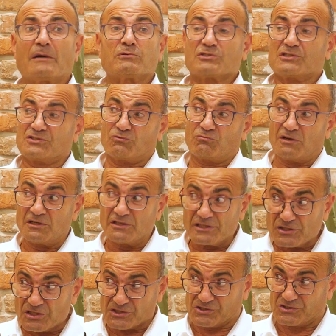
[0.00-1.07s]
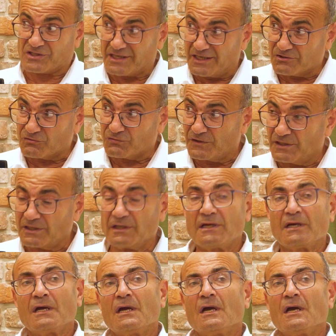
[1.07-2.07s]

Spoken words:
which is a religious country,